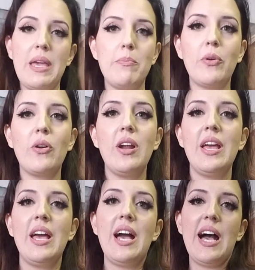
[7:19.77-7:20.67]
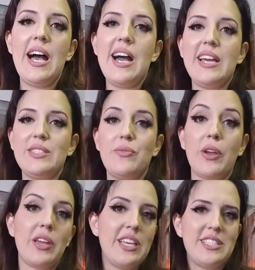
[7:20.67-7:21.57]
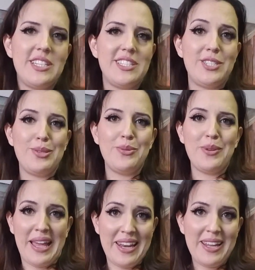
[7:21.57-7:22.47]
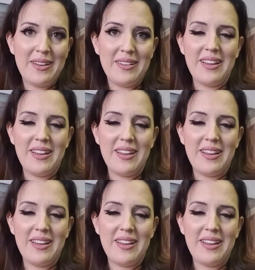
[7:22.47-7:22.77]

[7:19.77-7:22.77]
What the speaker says: paper, is very easy to edit.